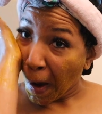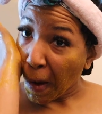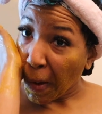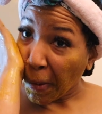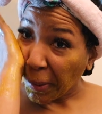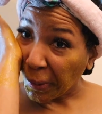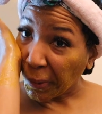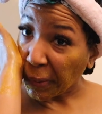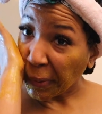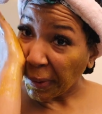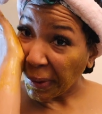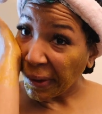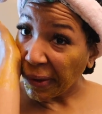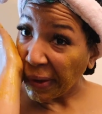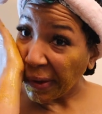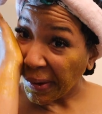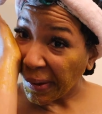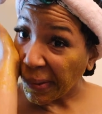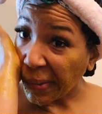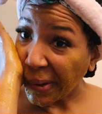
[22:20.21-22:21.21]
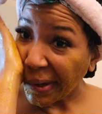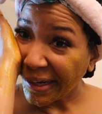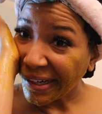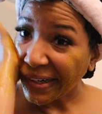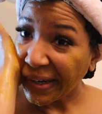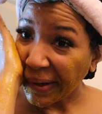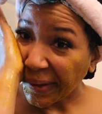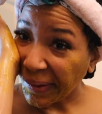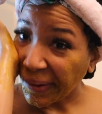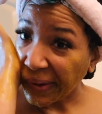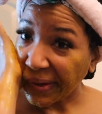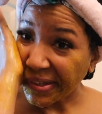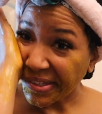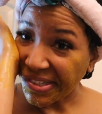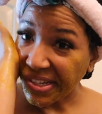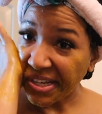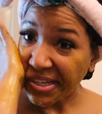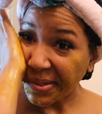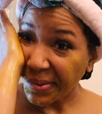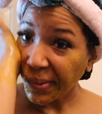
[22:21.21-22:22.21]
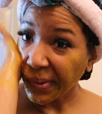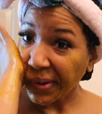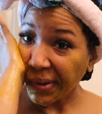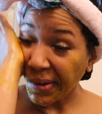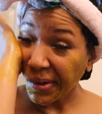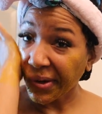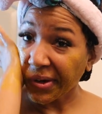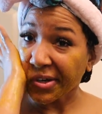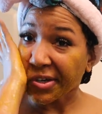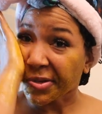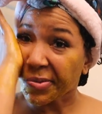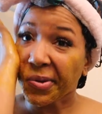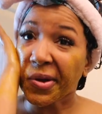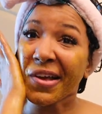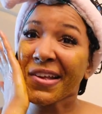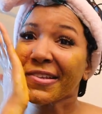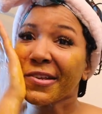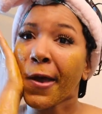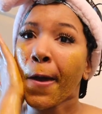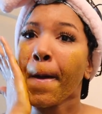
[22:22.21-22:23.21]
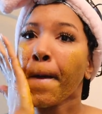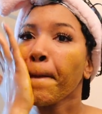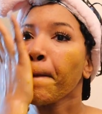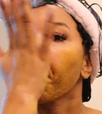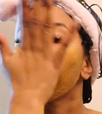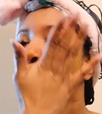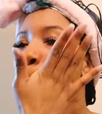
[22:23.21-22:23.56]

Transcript: want to really get right there because that's where the dark spots are.